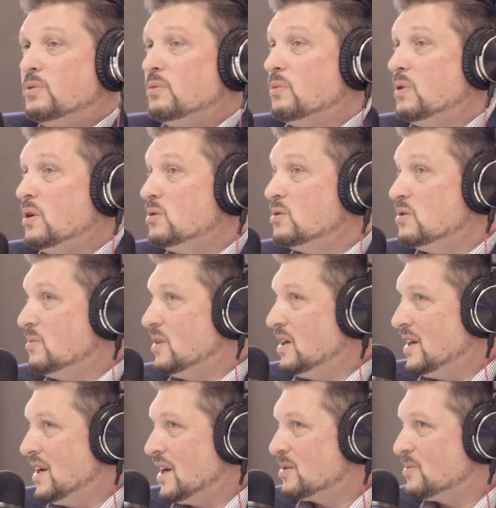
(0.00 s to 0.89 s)
don't propose to
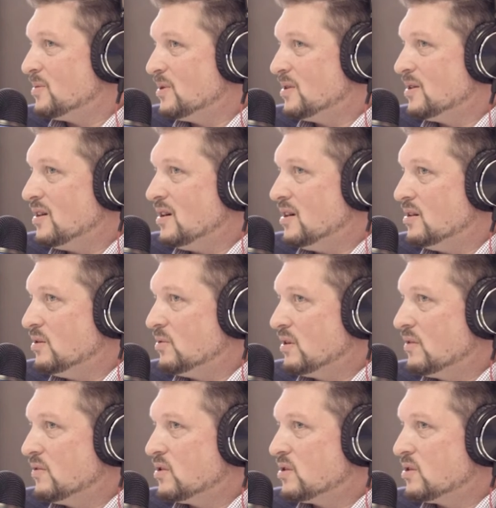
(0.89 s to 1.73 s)
be an expert on the yeah.